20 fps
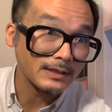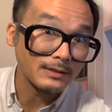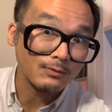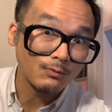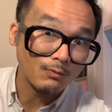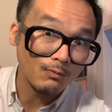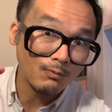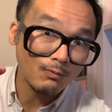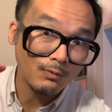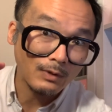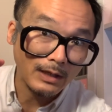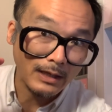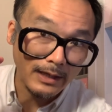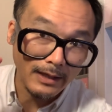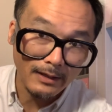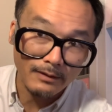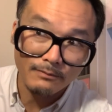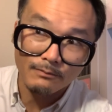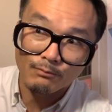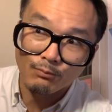And
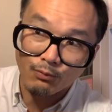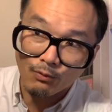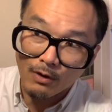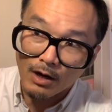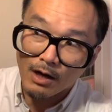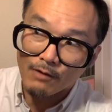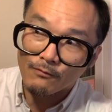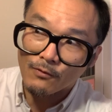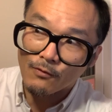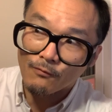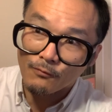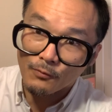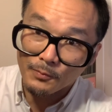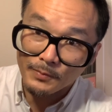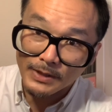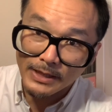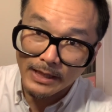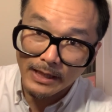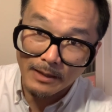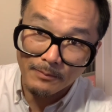again, bravo for
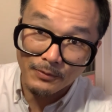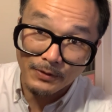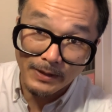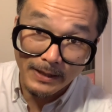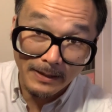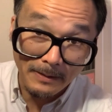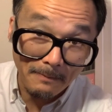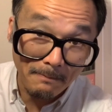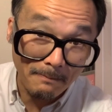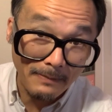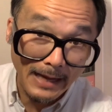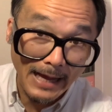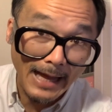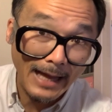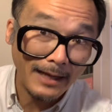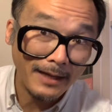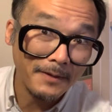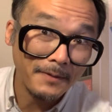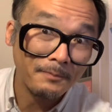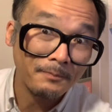being able to get it
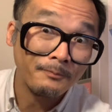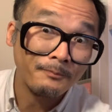back.